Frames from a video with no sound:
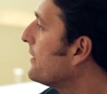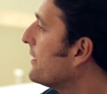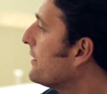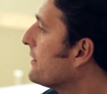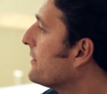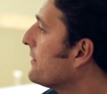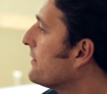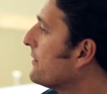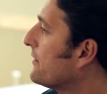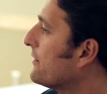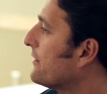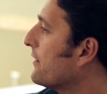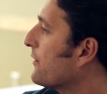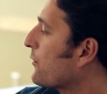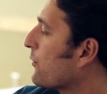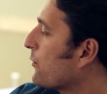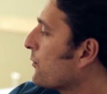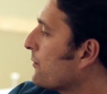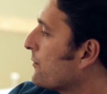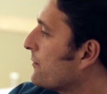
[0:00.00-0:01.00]
for
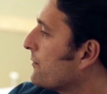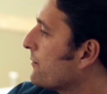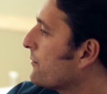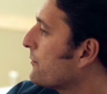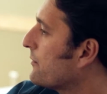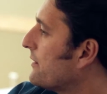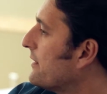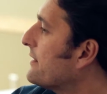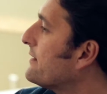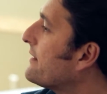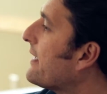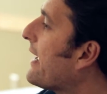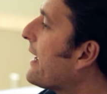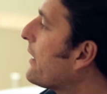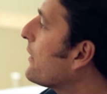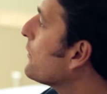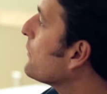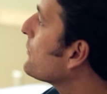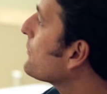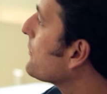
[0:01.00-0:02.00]
help
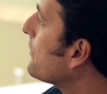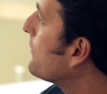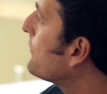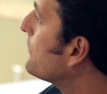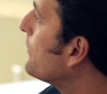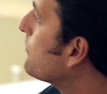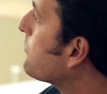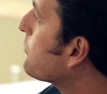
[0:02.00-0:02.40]
and guidance